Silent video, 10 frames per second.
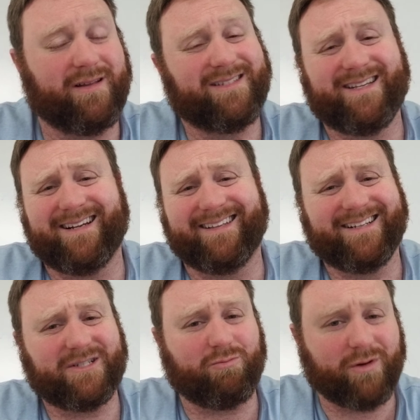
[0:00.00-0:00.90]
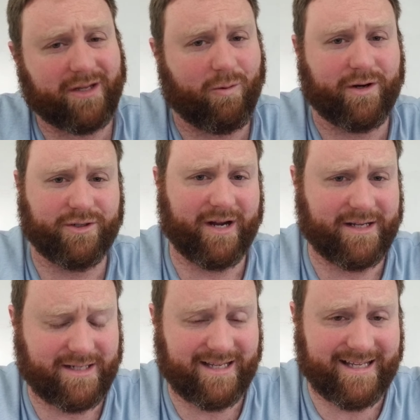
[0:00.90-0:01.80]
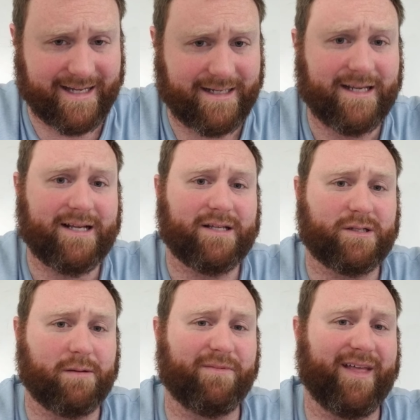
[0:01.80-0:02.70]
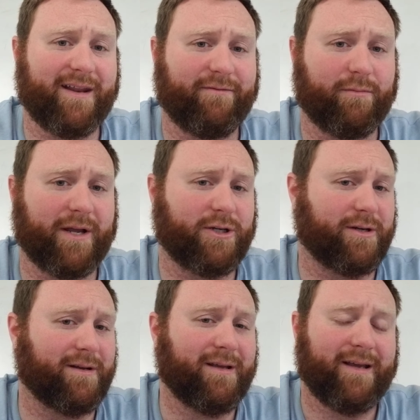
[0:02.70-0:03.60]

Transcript: And secondly, I just really wanted you guys to get some of that information.